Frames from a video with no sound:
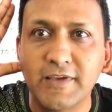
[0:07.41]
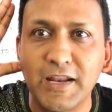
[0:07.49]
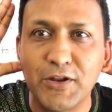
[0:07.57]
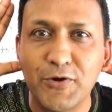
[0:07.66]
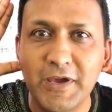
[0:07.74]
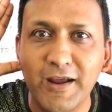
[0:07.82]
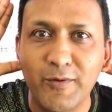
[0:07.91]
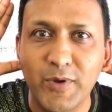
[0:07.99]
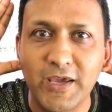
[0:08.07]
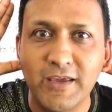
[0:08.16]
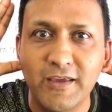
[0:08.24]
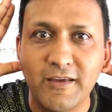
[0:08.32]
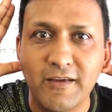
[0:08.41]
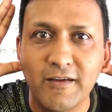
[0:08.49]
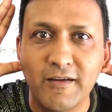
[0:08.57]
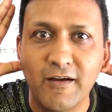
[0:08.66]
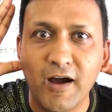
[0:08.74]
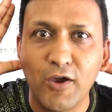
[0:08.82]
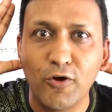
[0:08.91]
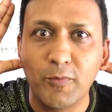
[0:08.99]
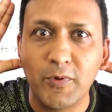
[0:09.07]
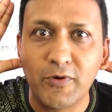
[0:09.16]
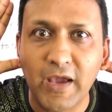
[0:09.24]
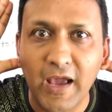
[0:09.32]
Please, can you hear me? I
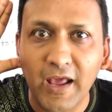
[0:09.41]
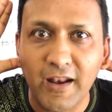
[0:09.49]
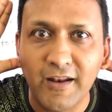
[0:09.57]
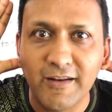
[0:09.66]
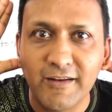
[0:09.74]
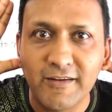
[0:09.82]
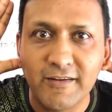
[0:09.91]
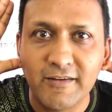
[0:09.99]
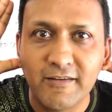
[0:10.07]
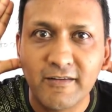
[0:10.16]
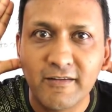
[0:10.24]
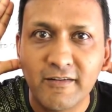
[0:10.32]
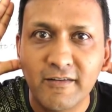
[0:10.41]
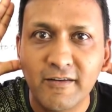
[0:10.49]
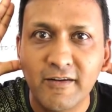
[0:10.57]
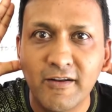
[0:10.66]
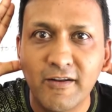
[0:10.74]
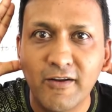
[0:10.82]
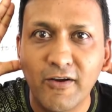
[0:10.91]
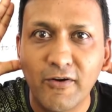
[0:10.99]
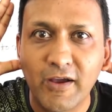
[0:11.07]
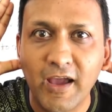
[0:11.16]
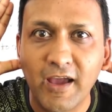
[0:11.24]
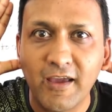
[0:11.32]
hope you can.
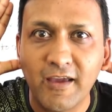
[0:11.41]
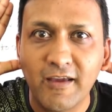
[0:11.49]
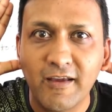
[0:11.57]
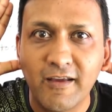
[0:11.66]
Okay.